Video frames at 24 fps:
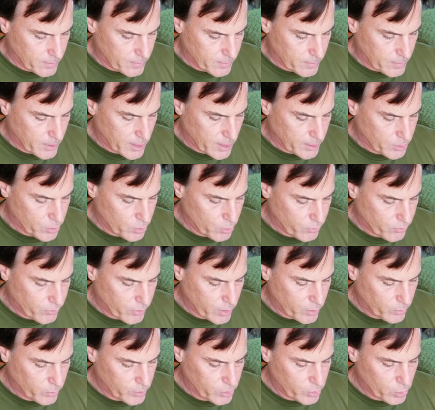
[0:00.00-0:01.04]
Not so
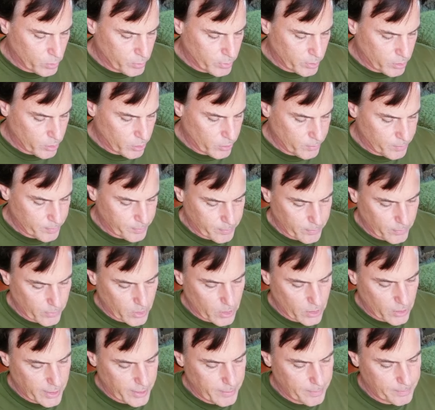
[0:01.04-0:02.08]
fun with super glue.
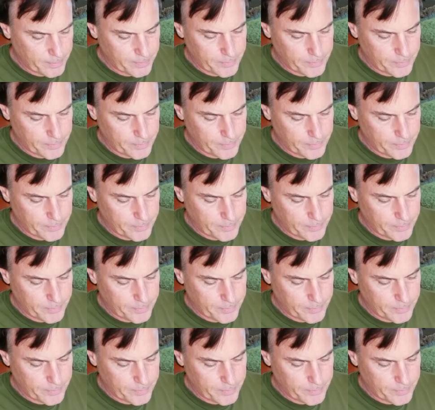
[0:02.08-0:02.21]
All right.